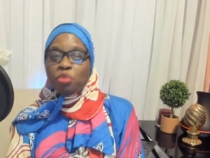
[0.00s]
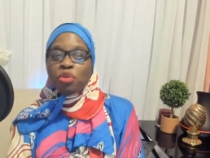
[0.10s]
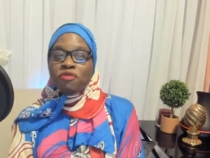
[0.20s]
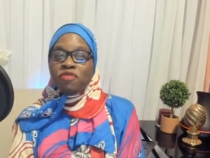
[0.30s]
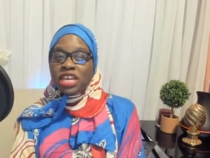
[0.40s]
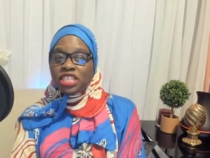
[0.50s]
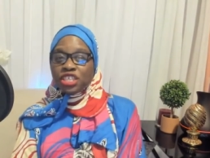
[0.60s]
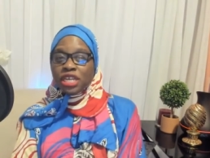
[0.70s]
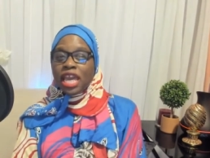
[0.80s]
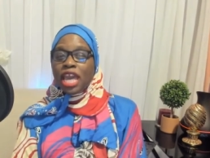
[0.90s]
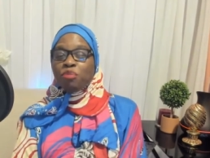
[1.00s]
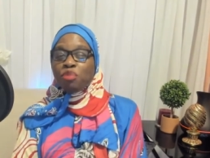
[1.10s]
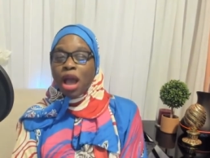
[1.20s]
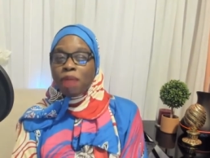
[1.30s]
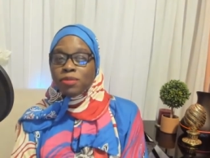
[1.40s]
provision and
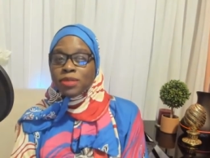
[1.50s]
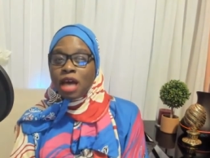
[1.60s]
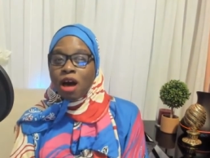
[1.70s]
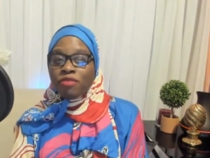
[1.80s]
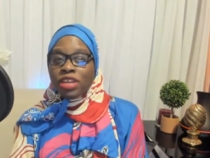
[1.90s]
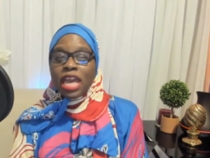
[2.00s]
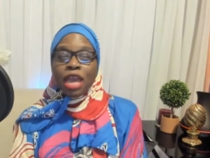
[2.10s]
problem solving